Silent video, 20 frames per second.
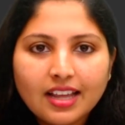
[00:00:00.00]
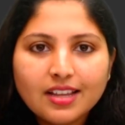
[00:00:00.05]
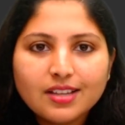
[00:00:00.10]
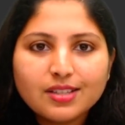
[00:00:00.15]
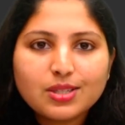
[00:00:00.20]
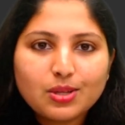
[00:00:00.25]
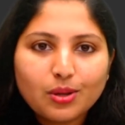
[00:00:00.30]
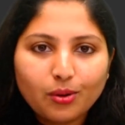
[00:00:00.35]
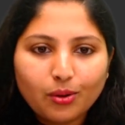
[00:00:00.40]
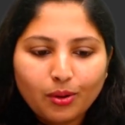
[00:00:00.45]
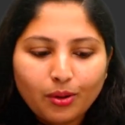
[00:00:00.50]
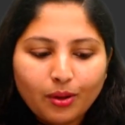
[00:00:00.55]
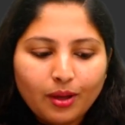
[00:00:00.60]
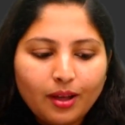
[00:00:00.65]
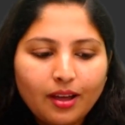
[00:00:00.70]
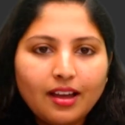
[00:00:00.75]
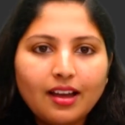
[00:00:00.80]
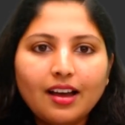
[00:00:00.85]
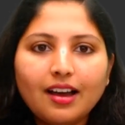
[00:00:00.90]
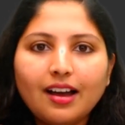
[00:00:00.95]
So
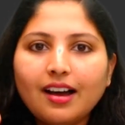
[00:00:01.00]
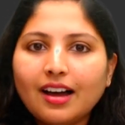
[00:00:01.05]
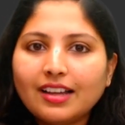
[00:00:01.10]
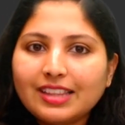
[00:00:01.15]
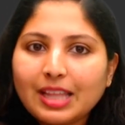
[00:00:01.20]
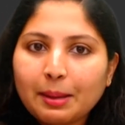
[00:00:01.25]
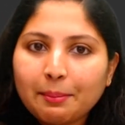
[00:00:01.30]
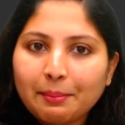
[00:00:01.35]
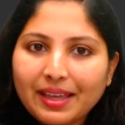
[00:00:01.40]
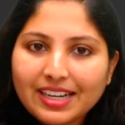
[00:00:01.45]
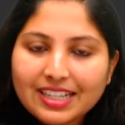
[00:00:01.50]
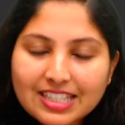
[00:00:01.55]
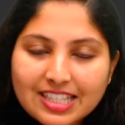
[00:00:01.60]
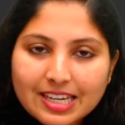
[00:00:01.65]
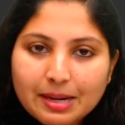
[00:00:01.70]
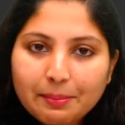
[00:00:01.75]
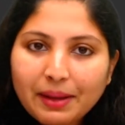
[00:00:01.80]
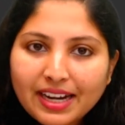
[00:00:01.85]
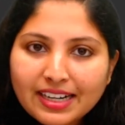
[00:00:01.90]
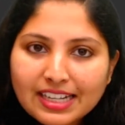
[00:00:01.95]
the
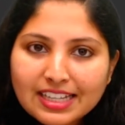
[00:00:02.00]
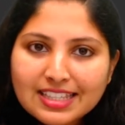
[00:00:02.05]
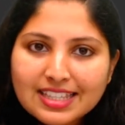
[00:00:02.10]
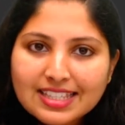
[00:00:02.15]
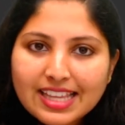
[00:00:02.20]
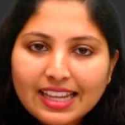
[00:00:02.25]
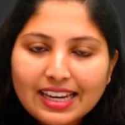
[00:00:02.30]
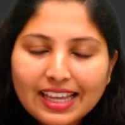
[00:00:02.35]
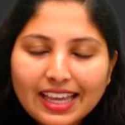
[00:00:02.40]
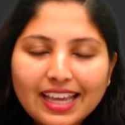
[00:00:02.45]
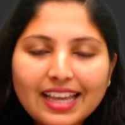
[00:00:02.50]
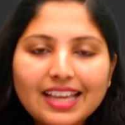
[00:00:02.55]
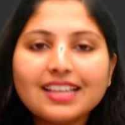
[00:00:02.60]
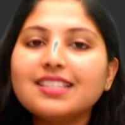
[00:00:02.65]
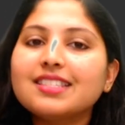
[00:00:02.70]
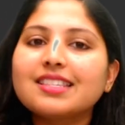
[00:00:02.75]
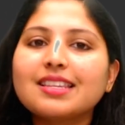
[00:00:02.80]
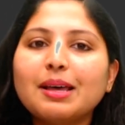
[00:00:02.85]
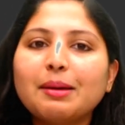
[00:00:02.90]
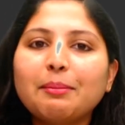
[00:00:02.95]
meristematic cell
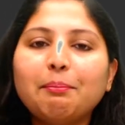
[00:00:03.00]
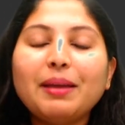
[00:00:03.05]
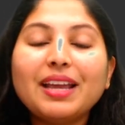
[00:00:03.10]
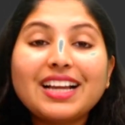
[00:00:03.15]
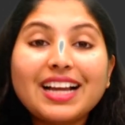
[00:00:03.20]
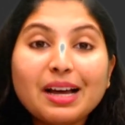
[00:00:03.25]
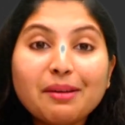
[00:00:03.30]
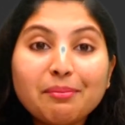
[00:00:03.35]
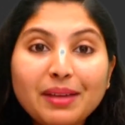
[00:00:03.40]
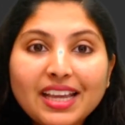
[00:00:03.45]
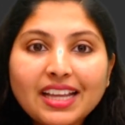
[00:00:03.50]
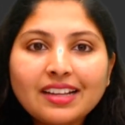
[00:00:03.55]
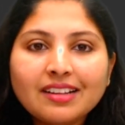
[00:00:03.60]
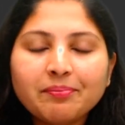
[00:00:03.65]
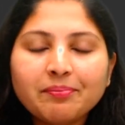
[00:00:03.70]
is becoming